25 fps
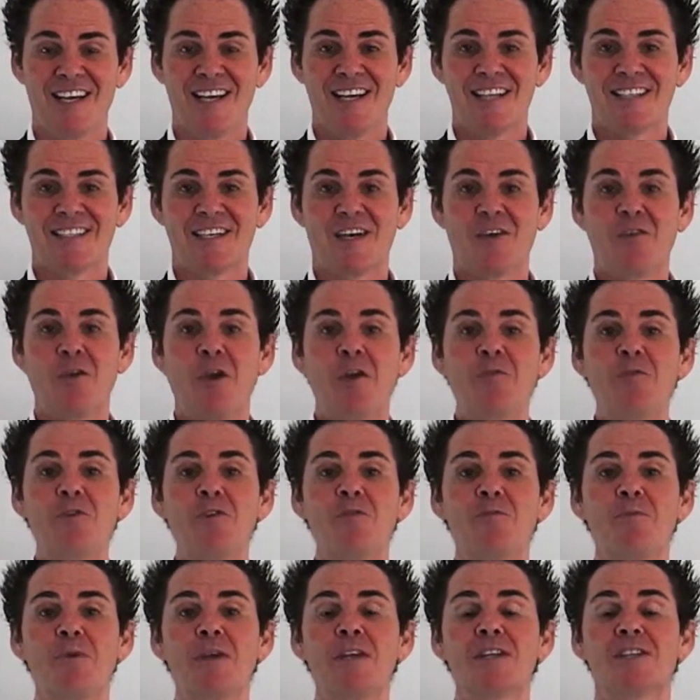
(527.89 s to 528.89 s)
So if
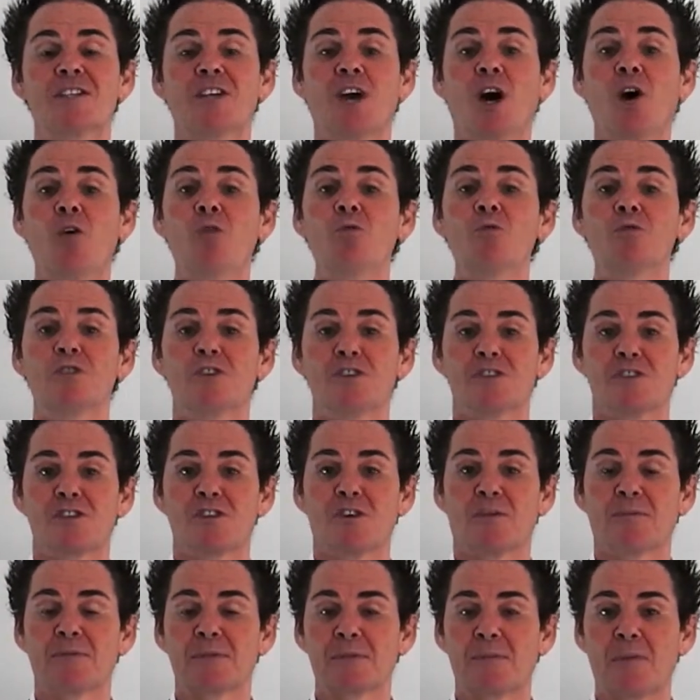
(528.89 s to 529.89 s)
you've been told to
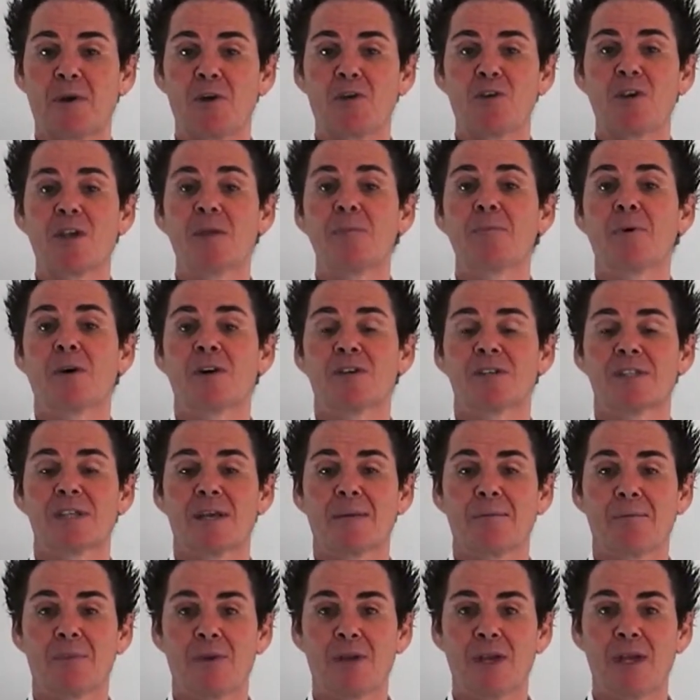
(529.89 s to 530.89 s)
stop smoking by
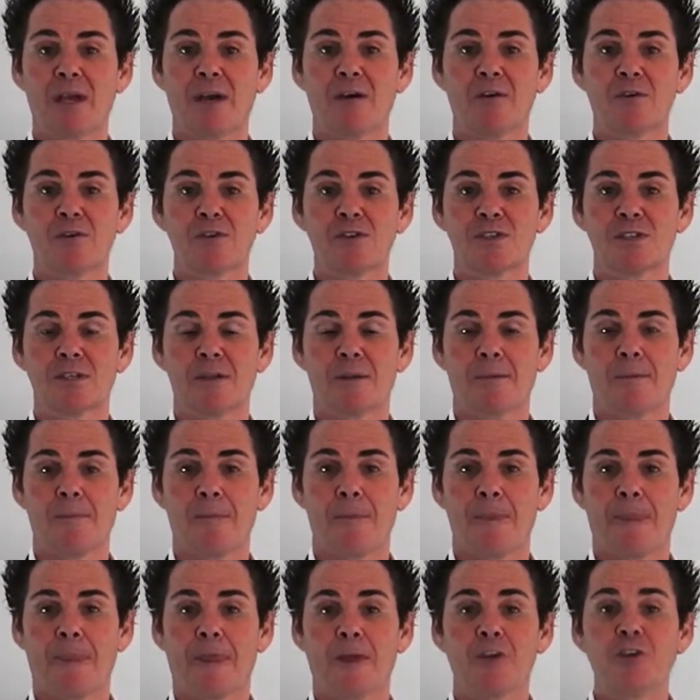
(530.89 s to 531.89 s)
somebody else,
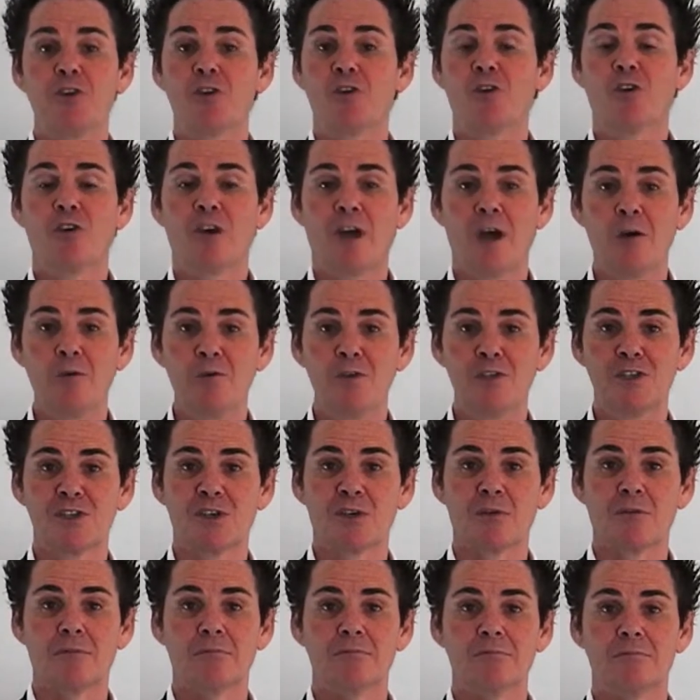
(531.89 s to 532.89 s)
you're not going
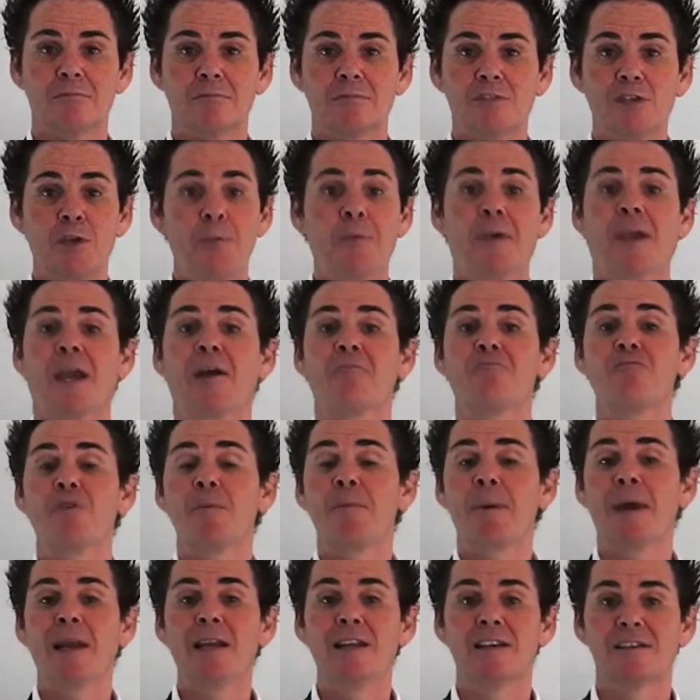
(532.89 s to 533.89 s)
to. You become
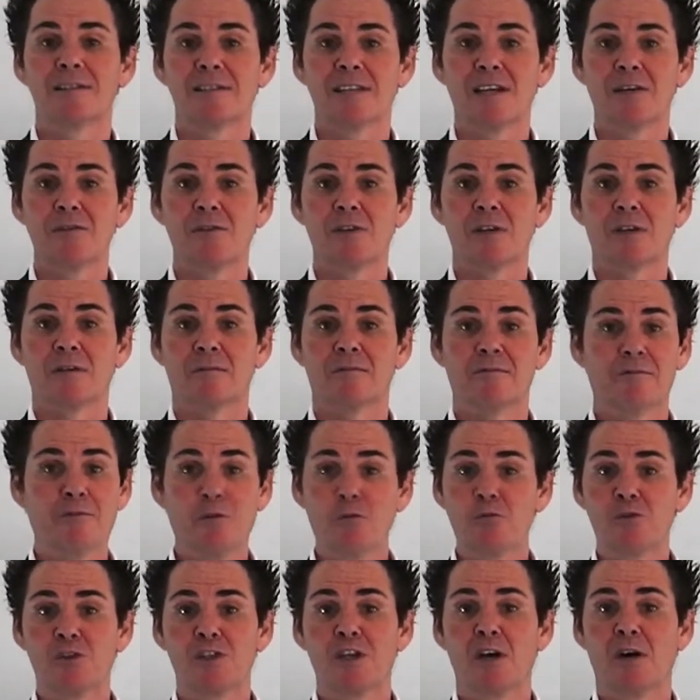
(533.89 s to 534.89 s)
rebellious, don't you?
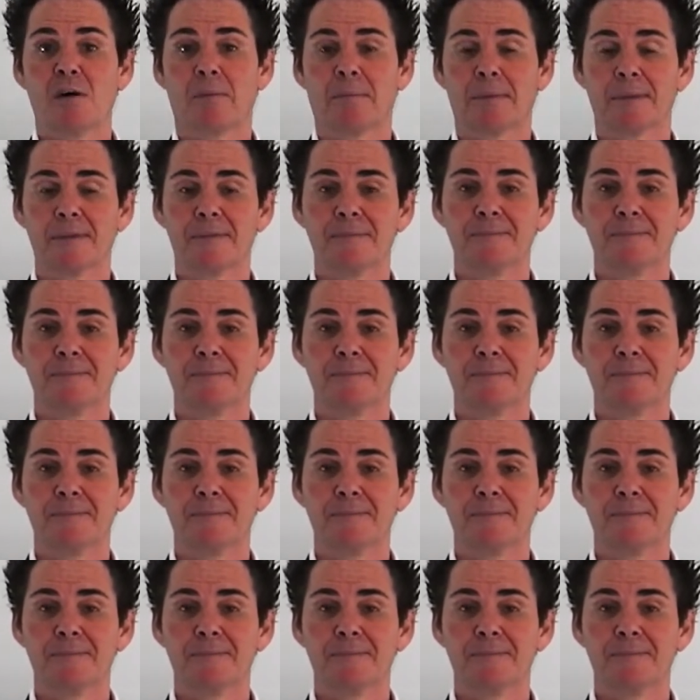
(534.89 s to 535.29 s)
Full stop.